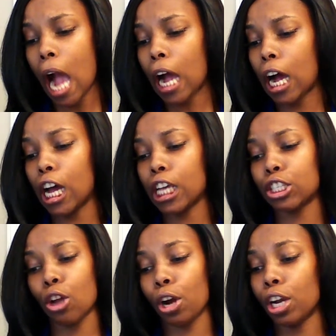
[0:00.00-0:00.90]

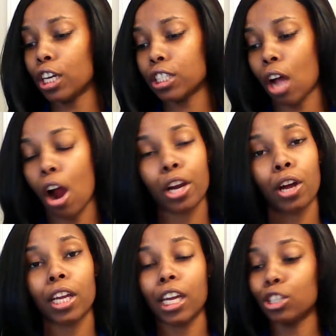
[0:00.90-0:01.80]
Because your looks are only
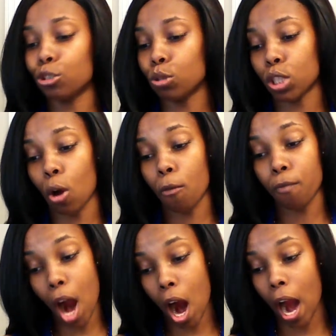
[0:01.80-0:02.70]
going to get you so
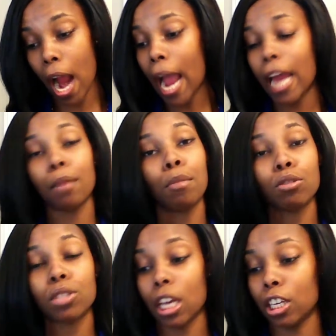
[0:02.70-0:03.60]
far in the
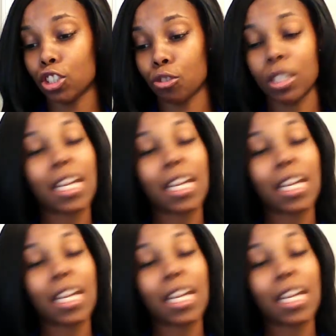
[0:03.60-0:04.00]
music industry.